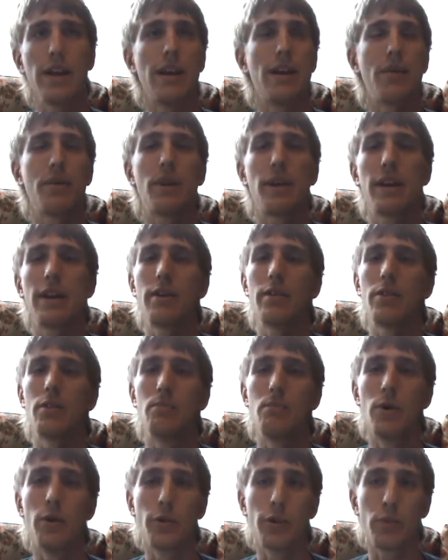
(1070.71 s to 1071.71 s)
how to get out of the
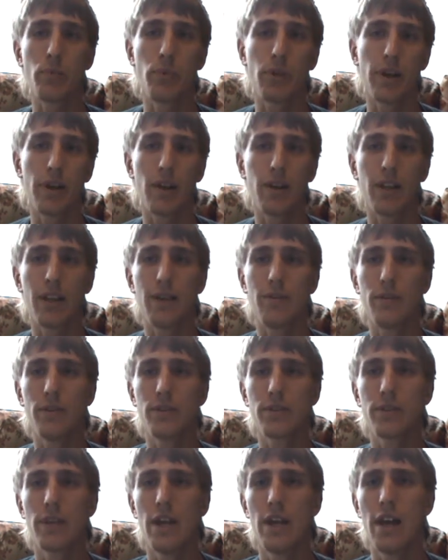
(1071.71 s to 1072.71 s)
multiplayer
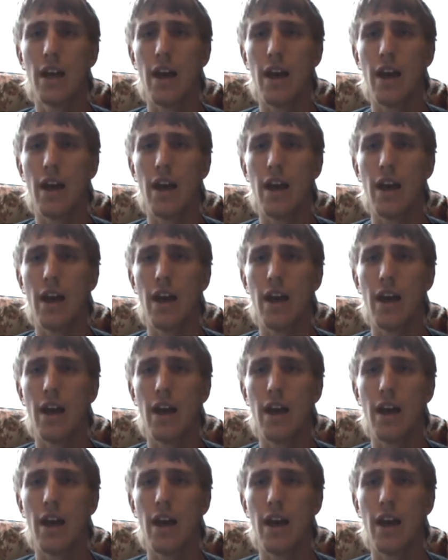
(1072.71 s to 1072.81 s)
levels,